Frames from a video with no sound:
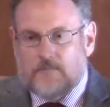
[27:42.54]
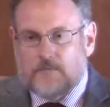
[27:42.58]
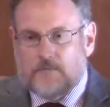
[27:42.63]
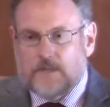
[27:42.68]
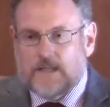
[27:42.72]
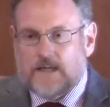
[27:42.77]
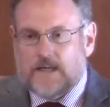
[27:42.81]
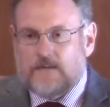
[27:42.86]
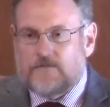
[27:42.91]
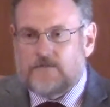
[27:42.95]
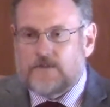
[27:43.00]
They
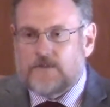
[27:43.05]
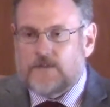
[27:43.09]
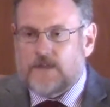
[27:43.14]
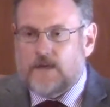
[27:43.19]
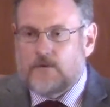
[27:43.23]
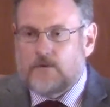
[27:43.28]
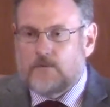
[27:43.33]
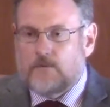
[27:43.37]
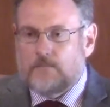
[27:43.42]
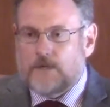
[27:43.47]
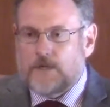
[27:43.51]
believe that
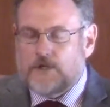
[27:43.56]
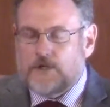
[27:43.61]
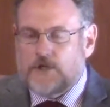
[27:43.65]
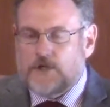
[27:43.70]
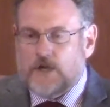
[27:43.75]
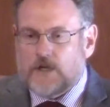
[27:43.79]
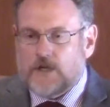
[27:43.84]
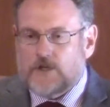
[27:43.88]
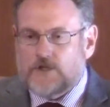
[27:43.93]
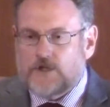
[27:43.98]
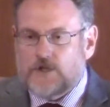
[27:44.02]
they will be
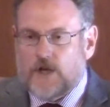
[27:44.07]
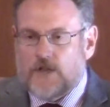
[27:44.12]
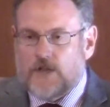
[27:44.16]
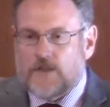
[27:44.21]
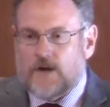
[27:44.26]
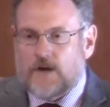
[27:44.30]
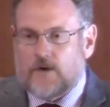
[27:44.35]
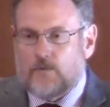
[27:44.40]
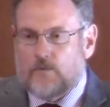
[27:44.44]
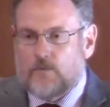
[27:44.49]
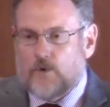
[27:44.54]
judged
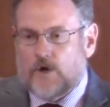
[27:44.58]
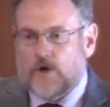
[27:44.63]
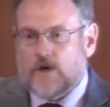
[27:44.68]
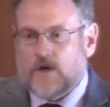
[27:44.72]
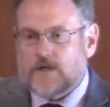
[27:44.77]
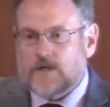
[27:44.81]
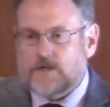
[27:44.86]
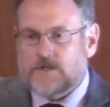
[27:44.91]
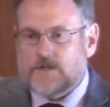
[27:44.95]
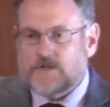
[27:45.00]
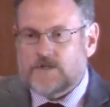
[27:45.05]
on their
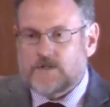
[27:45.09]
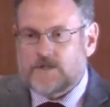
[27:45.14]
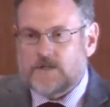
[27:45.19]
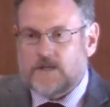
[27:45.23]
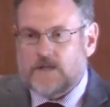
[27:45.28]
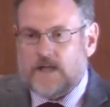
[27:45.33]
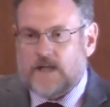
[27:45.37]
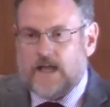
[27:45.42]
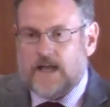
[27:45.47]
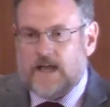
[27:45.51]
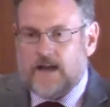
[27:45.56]

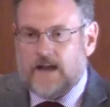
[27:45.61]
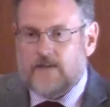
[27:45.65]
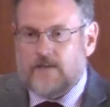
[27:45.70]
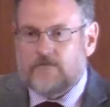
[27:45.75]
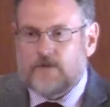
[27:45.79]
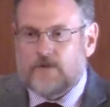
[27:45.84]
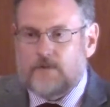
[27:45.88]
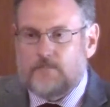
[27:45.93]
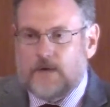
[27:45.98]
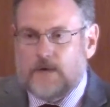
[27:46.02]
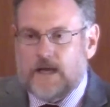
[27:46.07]
works, and
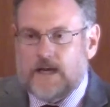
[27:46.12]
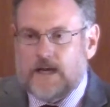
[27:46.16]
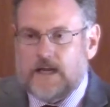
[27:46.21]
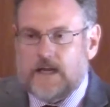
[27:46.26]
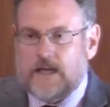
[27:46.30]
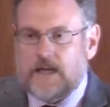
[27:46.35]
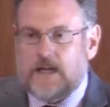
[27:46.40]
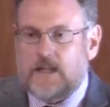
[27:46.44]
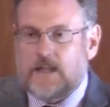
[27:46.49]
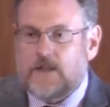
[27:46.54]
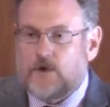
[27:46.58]

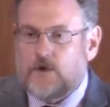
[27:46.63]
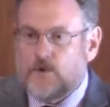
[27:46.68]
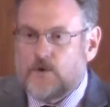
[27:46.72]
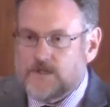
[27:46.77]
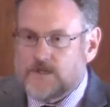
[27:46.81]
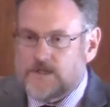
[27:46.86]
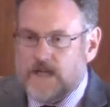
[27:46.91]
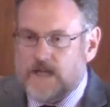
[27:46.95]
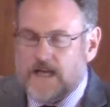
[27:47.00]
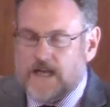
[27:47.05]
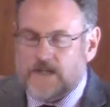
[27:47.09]
everybody
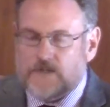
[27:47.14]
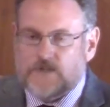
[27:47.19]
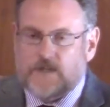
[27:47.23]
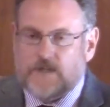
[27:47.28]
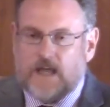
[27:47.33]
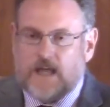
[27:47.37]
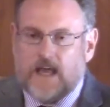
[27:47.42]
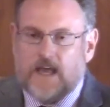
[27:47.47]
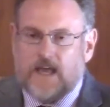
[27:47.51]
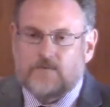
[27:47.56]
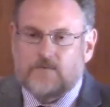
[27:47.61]
who is not
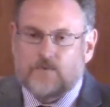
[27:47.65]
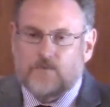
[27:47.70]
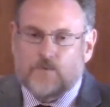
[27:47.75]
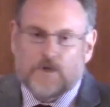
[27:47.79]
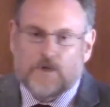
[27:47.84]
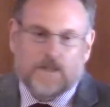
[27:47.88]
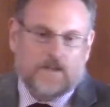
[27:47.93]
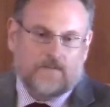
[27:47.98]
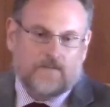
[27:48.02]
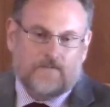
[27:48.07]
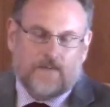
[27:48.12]
saved
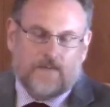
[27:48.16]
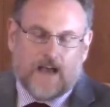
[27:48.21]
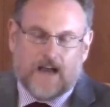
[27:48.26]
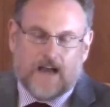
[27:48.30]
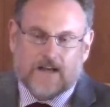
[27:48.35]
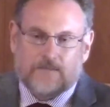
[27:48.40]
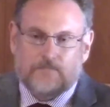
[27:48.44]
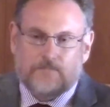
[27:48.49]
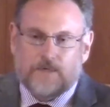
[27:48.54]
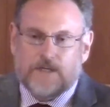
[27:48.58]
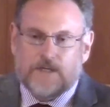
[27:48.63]
will, in
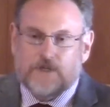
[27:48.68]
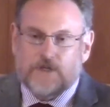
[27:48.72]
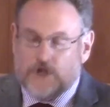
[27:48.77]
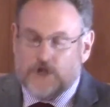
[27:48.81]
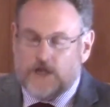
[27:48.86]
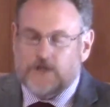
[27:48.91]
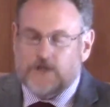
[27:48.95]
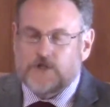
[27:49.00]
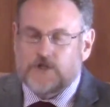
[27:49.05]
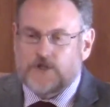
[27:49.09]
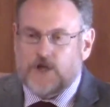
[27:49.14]
fact, be
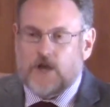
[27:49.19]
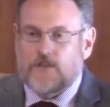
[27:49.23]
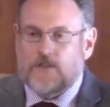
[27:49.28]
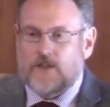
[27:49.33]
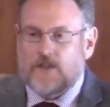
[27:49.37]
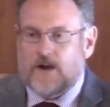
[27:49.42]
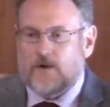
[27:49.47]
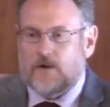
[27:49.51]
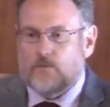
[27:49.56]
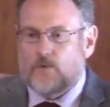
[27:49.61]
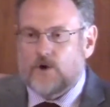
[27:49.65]
judged
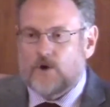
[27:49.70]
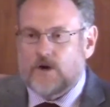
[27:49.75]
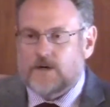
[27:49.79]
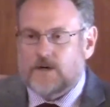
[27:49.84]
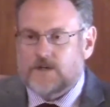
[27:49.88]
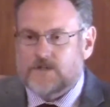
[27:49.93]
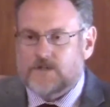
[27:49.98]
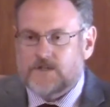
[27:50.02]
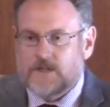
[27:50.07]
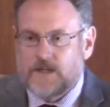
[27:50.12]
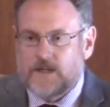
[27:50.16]
on their
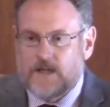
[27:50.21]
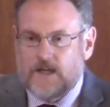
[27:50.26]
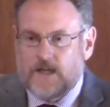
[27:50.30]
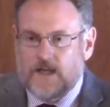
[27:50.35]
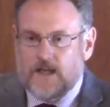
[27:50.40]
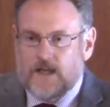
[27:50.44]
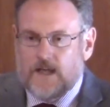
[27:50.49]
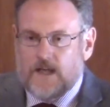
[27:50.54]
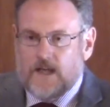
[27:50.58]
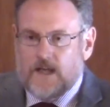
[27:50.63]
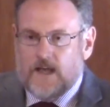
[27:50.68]
works,
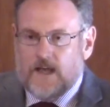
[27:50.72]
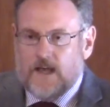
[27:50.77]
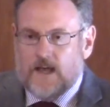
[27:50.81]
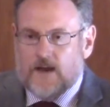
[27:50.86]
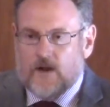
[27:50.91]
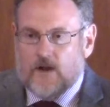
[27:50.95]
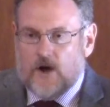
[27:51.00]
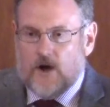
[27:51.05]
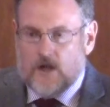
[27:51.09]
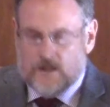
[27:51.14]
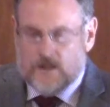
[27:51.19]

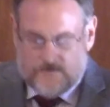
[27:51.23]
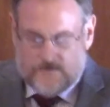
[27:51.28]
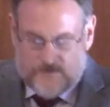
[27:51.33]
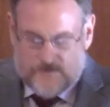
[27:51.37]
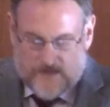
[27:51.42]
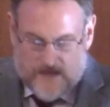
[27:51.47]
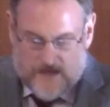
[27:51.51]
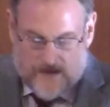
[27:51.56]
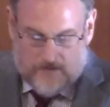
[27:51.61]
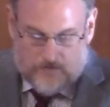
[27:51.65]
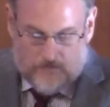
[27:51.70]
and all
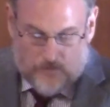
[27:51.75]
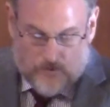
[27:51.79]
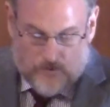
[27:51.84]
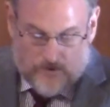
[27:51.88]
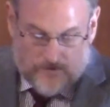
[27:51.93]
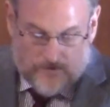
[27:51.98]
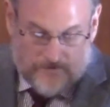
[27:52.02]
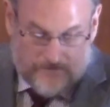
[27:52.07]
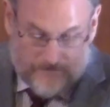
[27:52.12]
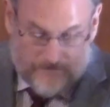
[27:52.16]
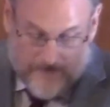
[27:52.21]
of them
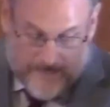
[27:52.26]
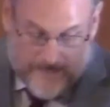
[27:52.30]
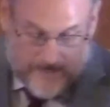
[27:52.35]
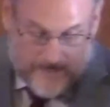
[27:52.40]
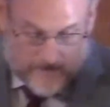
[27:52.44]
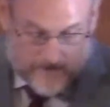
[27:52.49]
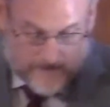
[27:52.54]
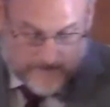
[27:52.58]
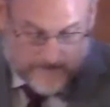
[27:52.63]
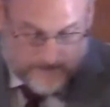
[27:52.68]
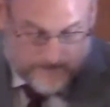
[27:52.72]
will
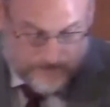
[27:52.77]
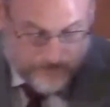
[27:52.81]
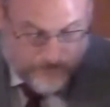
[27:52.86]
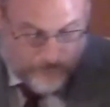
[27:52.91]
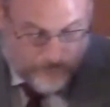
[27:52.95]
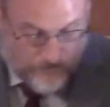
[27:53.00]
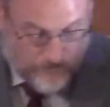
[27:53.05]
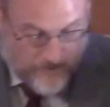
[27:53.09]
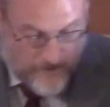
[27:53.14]
fail.